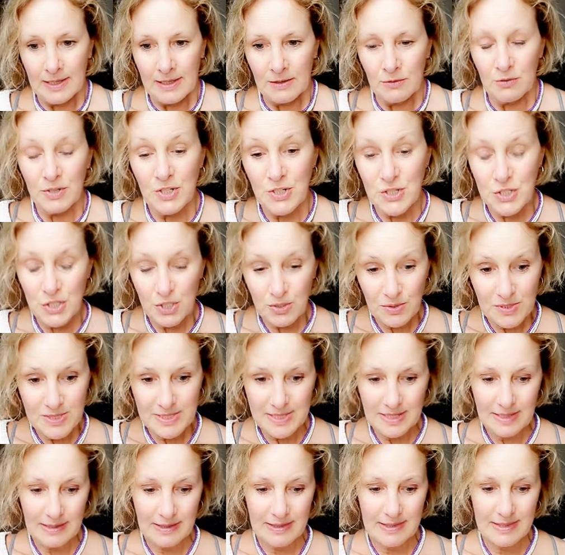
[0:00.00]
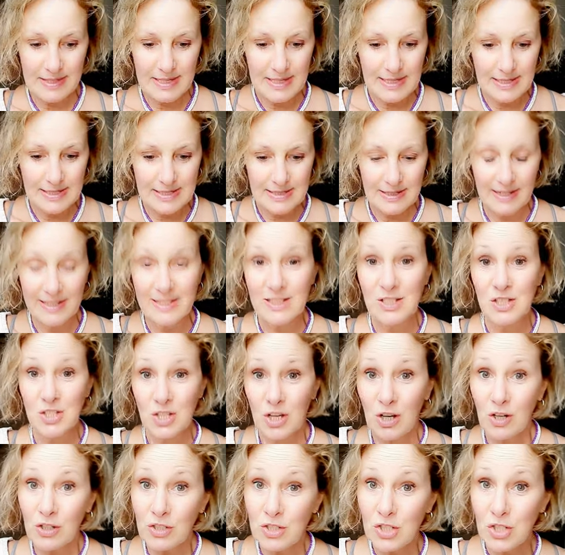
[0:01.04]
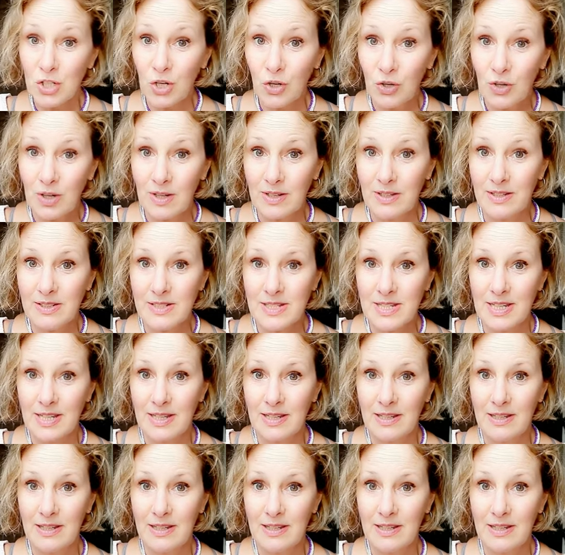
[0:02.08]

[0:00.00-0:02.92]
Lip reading: Reducing things like dark chocolate,